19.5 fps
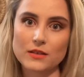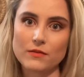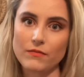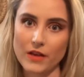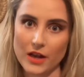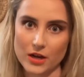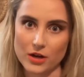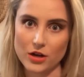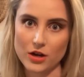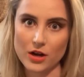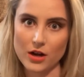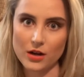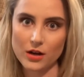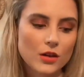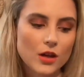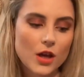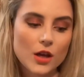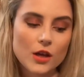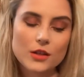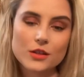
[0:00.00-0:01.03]
vendor.
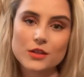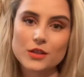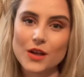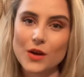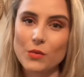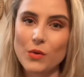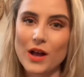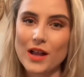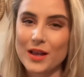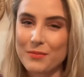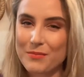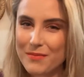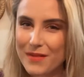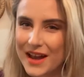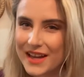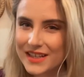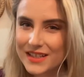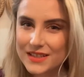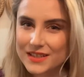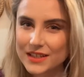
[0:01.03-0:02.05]
So while it
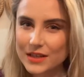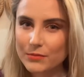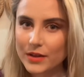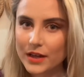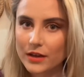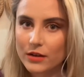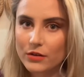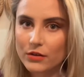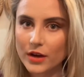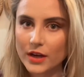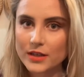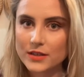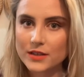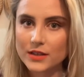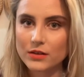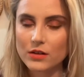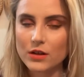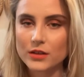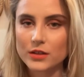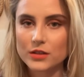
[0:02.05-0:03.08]
might seem like a great
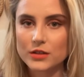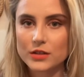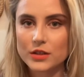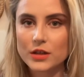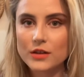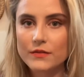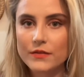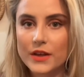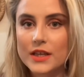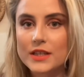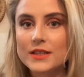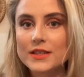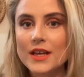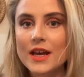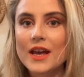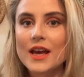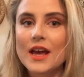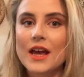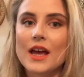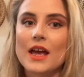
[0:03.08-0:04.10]
deal on the surface,
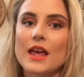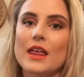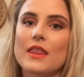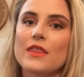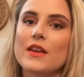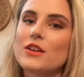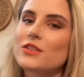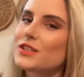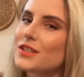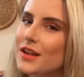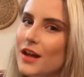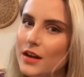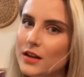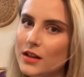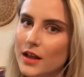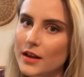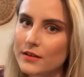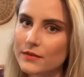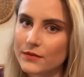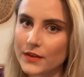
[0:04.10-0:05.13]
there's not a
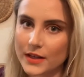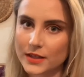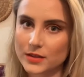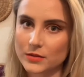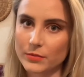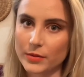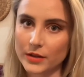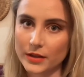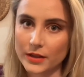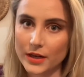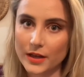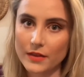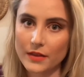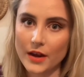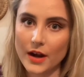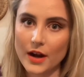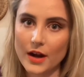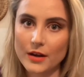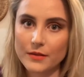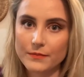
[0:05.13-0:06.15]
lot of flexibility
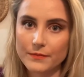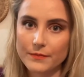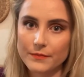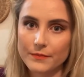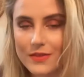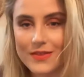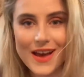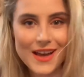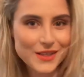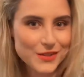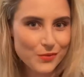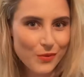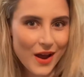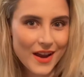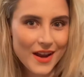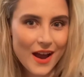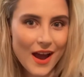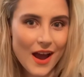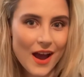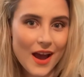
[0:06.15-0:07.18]
there. That's
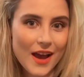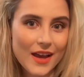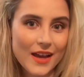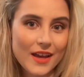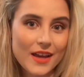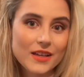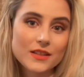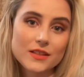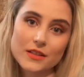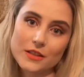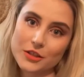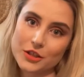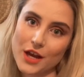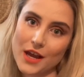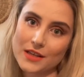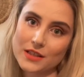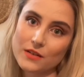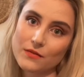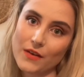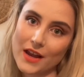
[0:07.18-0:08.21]
why I
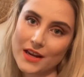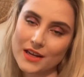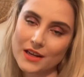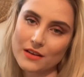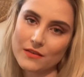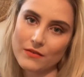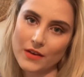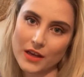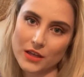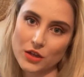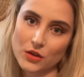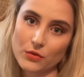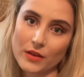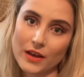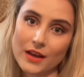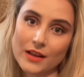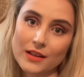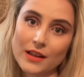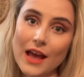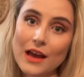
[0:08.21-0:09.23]
suggest finding a venue
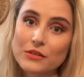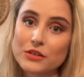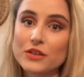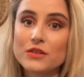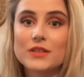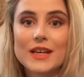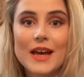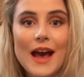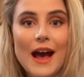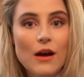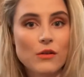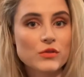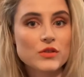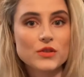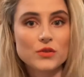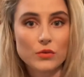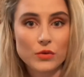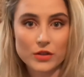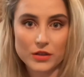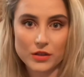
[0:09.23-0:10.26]
that allows you to
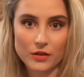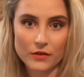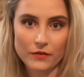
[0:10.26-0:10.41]
outsource your